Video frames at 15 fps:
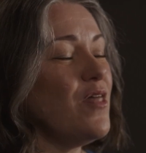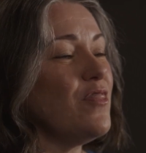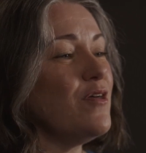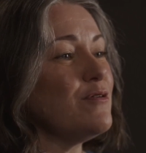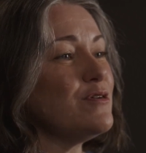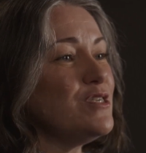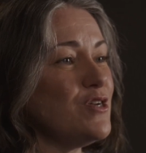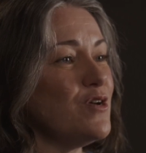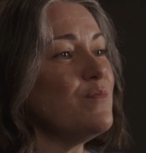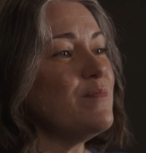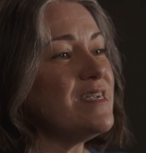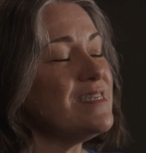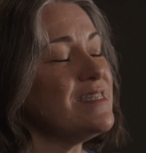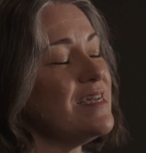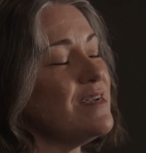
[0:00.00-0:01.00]
there's so
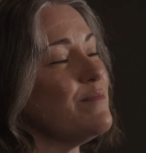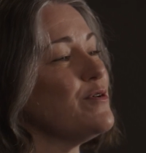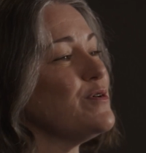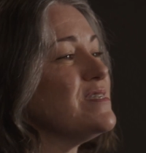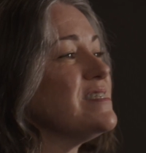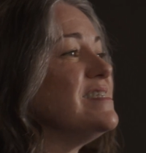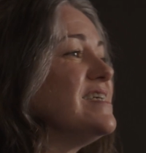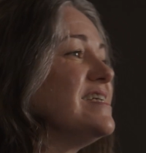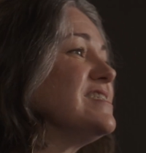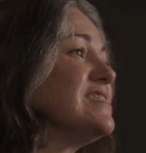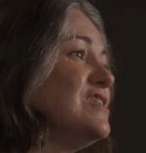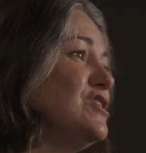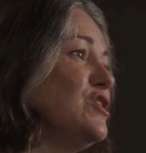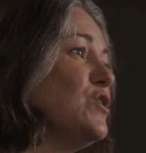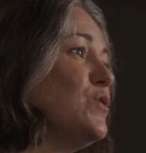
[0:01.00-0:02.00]
much that a person
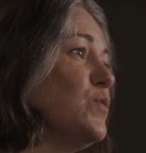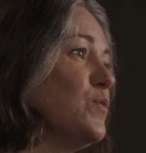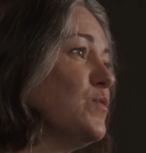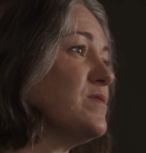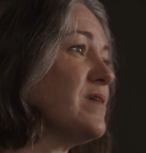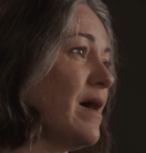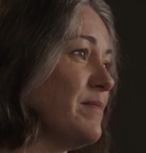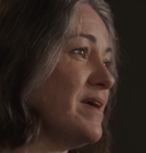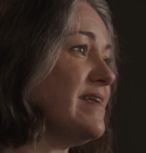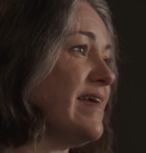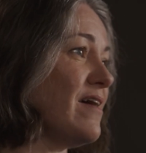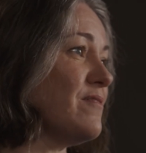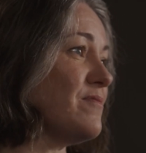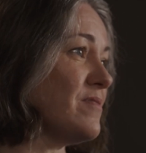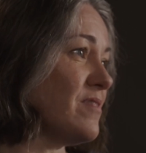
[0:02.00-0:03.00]
doesn't know coming
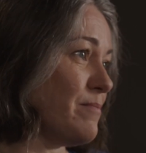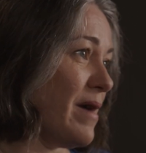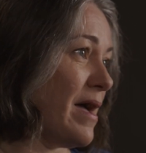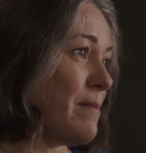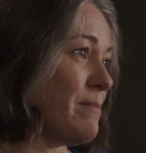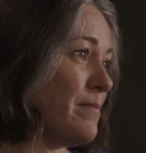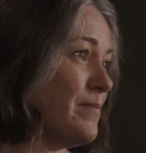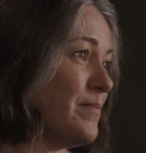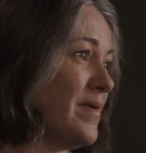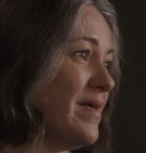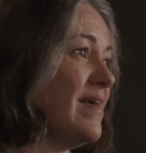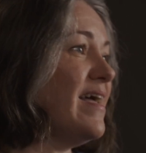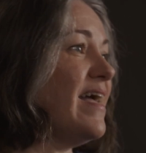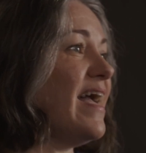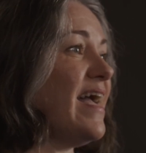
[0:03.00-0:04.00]
down the pipe.
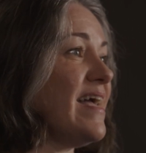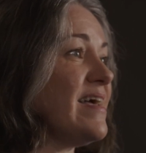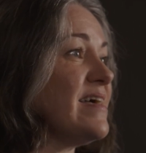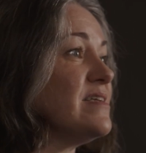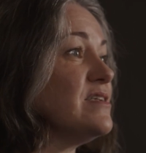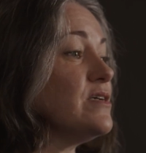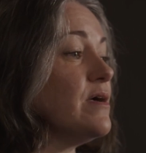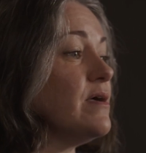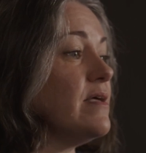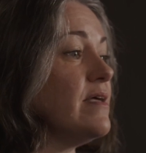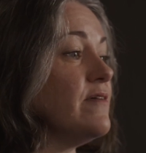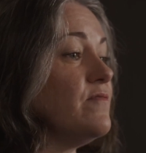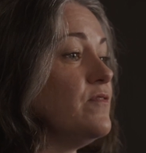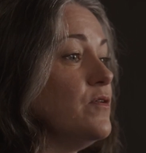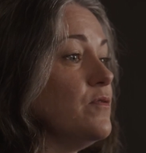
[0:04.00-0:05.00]
And if